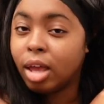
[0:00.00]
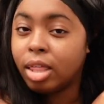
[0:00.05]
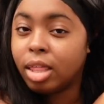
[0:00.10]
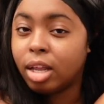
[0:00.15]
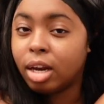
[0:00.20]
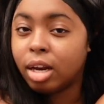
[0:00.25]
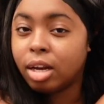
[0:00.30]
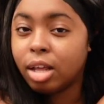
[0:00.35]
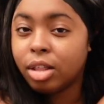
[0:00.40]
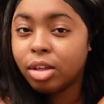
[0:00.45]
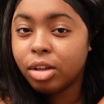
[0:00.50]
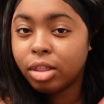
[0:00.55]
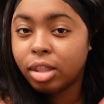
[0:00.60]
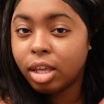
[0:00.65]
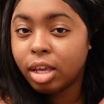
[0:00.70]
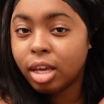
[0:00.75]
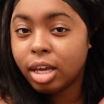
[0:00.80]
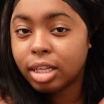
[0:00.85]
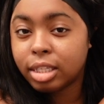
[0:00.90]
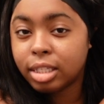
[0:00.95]
And then another
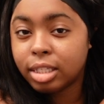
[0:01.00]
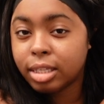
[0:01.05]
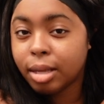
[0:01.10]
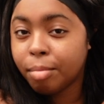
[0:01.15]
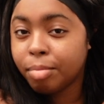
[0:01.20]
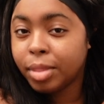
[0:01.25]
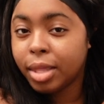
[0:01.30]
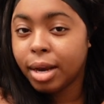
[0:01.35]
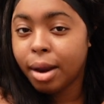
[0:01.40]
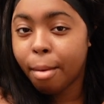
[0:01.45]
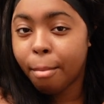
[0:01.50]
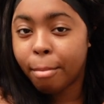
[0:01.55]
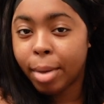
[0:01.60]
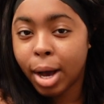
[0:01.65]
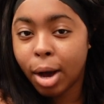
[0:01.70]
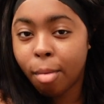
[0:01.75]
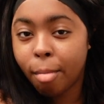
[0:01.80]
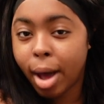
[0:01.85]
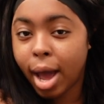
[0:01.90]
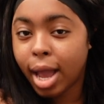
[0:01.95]
thing is something
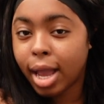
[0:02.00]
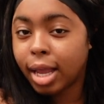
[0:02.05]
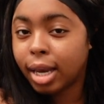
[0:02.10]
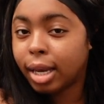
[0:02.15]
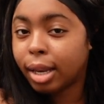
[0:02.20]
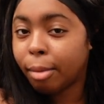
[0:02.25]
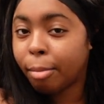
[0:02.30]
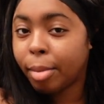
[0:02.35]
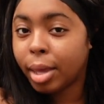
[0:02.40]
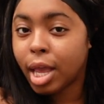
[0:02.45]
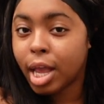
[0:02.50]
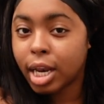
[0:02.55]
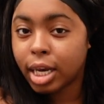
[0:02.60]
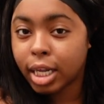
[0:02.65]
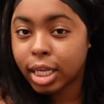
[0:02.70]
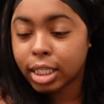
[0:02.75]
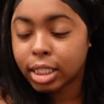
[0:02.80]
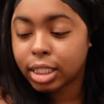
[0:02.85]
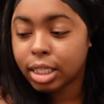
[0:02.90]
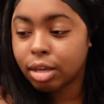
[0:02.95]
about my
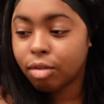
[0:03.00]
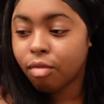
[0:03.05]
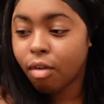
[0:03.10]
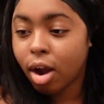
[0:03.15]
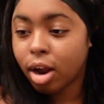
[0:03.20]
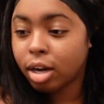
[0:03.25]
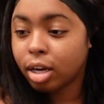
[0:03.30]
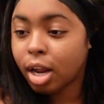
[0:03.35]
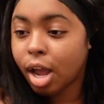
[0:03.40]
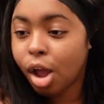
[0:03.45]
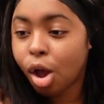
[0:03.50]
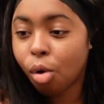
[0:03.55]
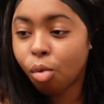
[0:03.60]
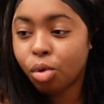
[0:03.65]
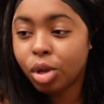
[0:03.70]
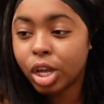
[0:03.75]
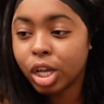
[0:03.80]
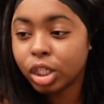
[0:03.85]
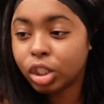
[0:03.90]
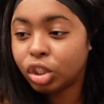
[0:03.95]
independency right now
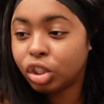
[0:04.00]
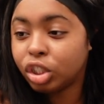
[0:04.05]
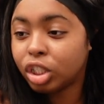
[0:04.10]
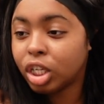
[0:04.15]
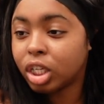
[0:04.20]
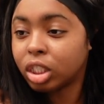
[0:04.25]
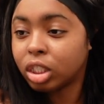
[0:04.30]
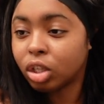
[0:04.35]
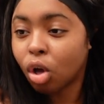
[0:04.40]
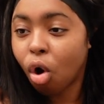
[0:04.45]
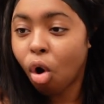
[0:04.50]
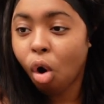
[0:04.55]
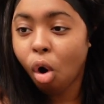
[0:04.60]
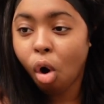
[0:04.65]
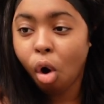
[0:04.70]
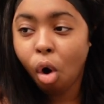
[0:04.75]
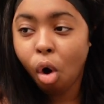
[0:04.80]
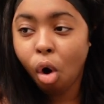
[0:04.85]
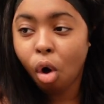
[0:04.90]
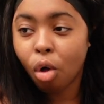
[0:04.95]
is just
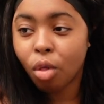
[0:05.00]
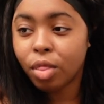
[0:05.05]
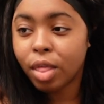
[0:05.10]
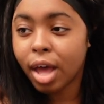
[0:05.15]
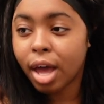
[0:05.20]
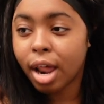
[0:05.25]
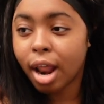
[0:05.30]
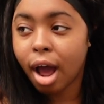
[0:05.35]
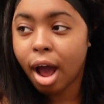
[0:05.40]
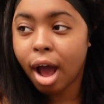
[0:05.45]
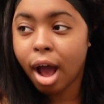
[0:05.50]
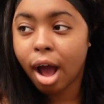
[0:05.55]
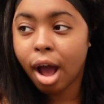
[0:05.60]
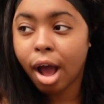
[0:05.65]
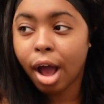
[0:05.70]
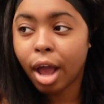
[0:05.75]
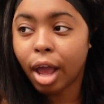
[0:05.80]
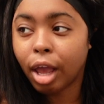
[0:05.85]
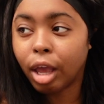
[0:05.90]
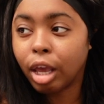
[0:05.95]
all that
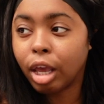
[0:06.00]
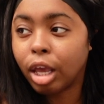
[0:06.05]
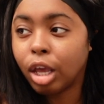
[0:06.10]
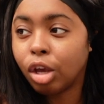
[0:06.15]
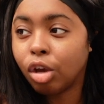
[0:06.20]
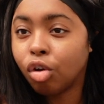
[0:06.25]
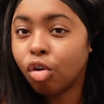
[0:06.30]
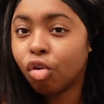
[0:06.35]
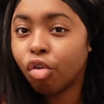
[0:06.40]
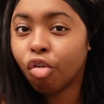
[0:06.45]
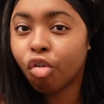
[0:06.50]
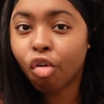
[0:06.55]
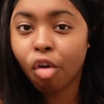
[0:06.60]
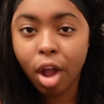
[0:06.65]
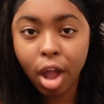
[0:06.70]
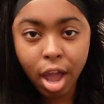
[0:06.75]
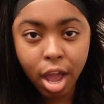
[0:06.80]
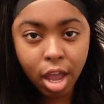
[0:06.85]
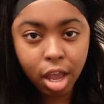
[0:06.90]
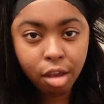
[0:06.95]
I
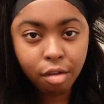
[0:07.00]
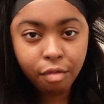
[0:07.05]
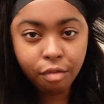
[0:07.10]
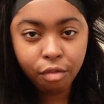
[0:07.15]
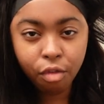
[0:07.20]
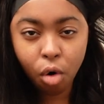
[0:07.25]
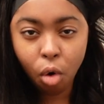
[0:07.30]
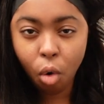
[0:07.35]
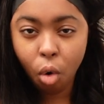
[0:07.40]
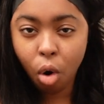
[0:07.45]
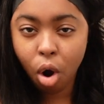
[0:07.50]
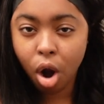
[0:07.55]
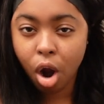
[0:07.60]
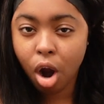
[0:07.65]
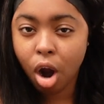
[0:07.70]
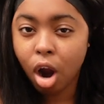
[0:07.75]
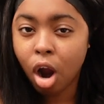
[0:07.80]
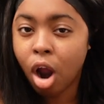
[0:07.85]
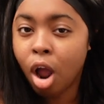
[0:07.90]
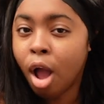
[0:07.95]
crave
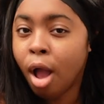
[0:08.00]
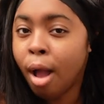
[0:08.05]
for